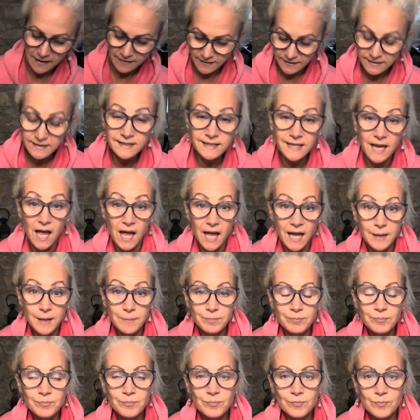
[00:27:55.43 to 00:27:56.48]
this
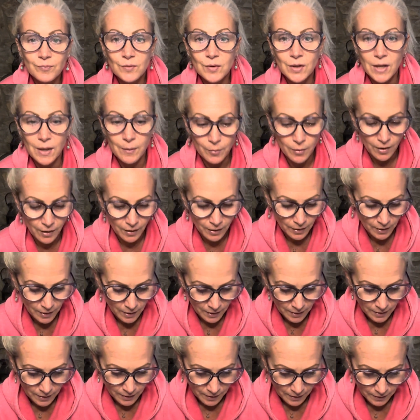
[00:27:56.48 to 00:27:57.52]
time, Libra,
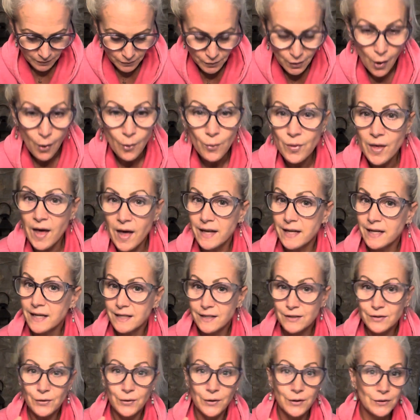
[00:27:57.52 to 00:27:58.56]
know that
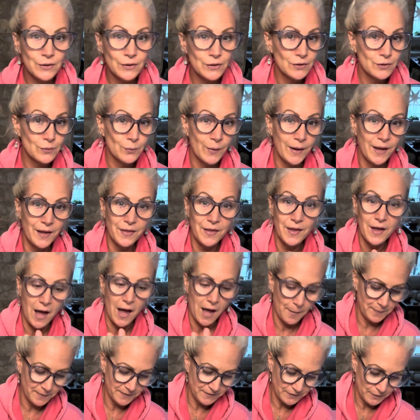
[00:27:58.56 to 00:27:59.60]
it's going to swing the
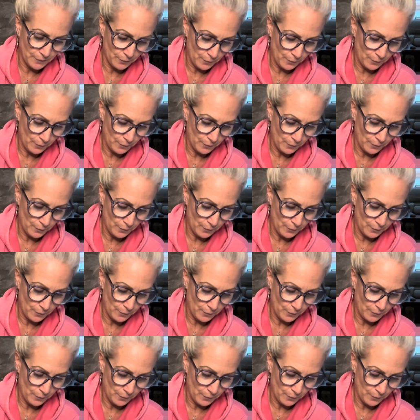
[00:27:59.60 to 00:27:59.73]
opposite